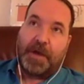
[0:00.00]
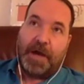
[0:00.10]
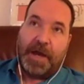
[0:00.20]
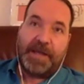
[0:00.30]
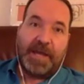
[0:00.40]

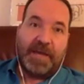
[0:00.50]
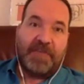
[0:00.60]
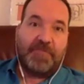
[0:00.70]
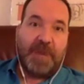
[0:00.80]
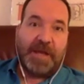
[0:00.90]
I
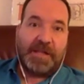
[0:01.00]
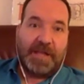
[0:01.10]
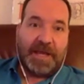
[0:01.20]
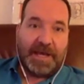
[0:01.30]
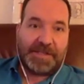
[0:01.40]
gave my
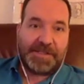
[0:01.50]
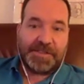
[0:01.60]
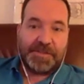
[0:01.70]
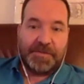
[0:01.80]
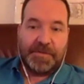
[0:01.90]

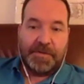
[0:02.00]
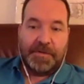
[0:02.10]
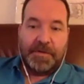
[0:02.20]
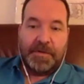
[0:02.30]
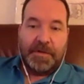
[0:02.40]
class
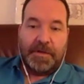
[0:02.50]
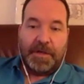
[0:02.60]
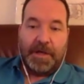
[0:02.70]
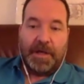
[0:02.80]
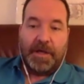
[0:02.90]

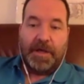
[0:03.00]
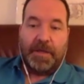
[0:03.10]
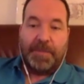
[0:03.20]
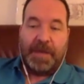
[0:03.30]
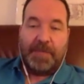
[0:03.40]
a
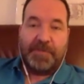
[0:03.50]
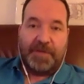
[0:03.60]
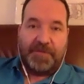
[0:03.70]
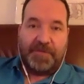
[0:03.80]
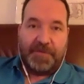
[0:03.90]

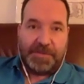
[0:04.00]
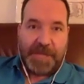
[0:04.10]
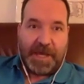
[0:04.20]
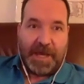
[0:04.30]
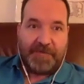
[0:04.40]
pamphlet from
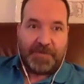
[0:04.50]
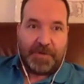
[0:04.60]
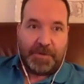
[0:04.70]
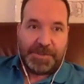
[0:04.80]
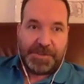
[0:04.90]
SAG-AFTRA,
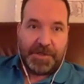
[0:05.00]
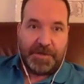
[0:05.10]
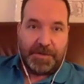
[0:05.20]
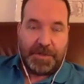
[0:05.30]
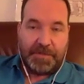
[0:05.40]
which is the
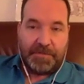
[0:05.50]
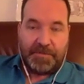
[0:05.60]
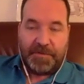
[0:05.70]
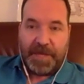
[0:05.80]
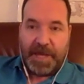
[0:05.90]
union
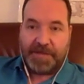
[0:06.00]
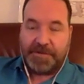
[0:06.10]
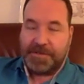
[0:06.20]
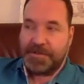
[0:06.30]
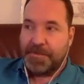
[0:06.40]
for the
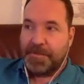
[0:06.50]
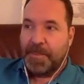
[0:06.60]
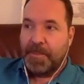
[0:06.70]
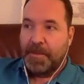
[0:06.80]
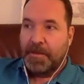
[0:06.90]
actors.
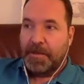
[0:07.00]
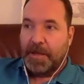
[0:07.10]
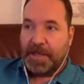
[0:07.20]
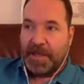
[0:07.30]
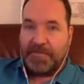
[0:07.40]
I
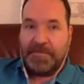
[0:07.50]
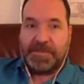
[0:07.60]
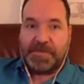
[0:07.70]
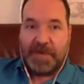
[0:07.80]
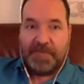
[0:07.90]
gave them this
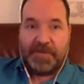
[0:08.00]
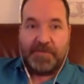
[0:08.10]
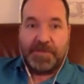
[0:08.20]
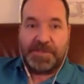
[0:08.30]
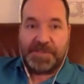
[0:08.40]
pamphlet,
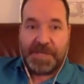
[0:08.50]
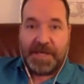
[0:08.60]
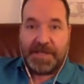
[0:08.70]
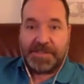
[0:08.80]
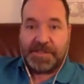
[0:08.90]
which
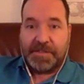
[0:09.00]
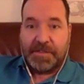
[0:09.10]
says,